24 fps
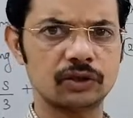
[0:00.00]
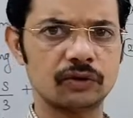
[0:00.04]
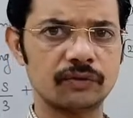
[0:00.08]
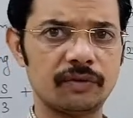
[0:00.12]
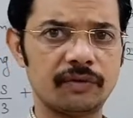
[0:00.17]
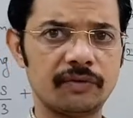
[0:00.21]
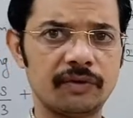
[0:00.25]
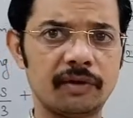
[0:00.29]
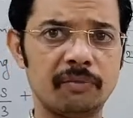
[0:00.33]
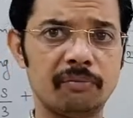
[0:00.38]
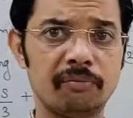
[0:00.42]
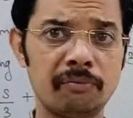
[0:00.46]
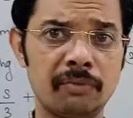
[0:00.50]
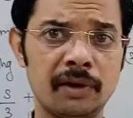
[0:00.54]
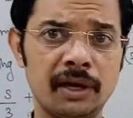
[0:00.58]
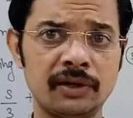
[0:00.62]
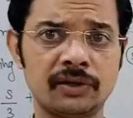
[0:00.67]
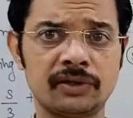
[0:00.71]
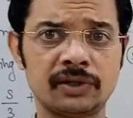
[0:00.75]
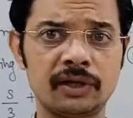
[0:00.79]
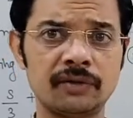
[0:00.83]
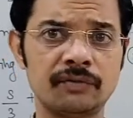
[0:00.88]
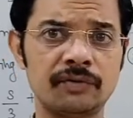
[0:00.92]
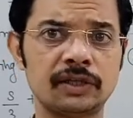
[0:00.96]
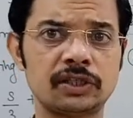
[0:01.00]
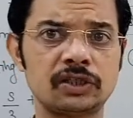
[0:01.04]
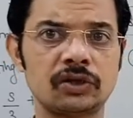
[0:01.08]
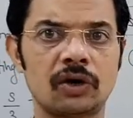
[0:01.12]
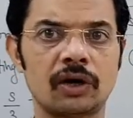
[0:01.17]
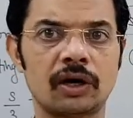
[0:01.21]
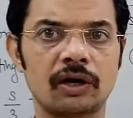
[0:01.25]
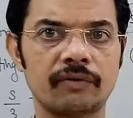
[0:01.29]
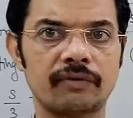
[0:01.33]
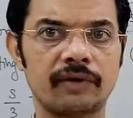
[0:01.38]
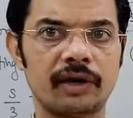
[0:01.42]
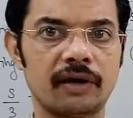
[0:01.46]
So we will mention which
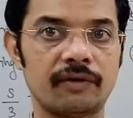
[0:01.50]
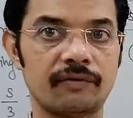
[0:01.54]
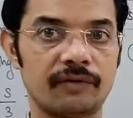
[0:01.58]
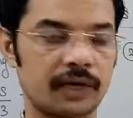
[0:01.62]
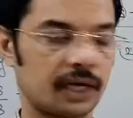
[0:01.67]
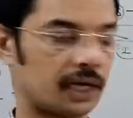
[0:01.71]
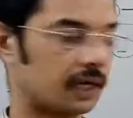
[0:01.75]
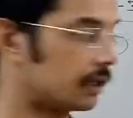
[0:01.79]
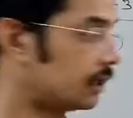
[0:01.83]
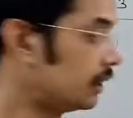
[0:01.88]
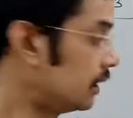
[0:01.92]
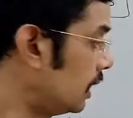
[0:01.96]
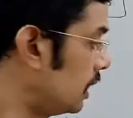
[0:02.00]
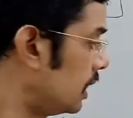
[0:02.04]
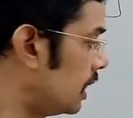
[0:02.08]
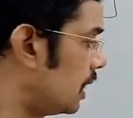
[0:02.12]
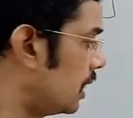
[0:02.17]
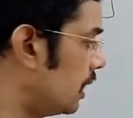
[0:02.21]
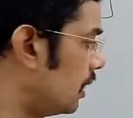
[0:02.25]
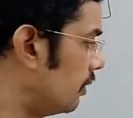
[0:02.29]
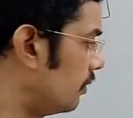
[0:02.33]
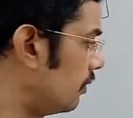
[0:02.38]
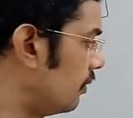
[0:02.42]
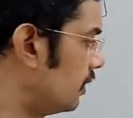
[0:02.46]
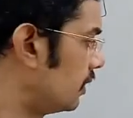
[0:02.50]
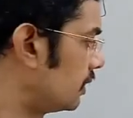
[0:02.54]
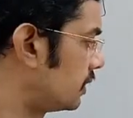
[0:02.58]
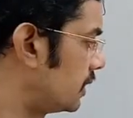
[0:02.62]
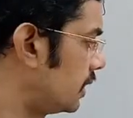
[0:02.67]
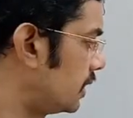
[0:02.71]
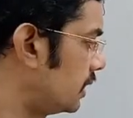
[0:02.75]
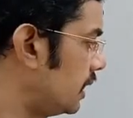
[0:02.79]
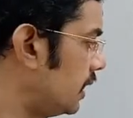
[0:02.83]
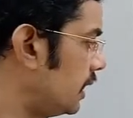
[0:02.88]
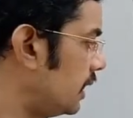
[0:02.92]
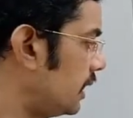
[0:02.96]
order we have taken, and we will
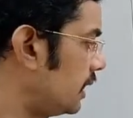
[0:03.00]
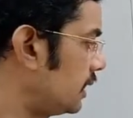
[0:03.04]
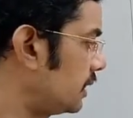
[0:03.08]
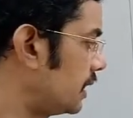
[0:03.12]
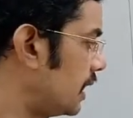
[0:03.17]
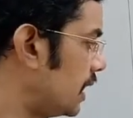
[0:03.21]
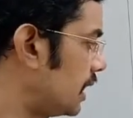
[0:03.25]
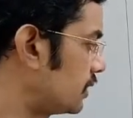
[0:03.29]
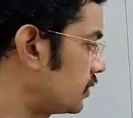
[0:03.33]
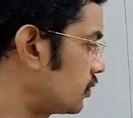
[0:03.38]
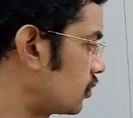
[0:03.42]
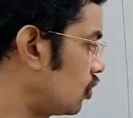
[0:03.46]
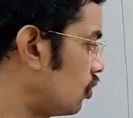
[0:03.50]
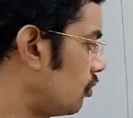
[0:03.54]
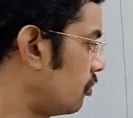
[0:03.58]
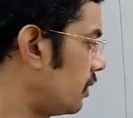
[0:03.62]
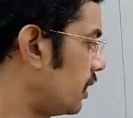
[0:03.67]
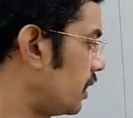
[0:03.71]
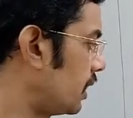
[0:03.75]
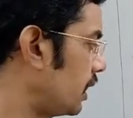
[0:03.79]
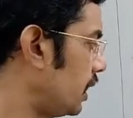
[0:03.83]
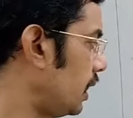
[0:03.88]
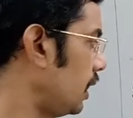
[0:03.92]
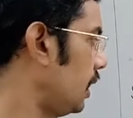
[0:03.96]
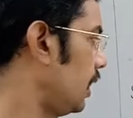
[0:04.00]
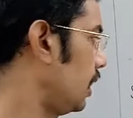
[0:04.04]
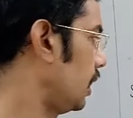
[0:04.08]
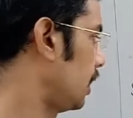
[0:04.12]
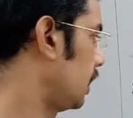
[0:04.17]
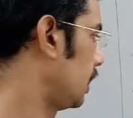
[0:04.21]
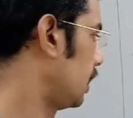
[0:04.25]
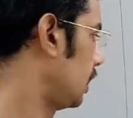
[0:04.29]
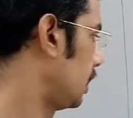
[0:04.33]
say that it is S comma T.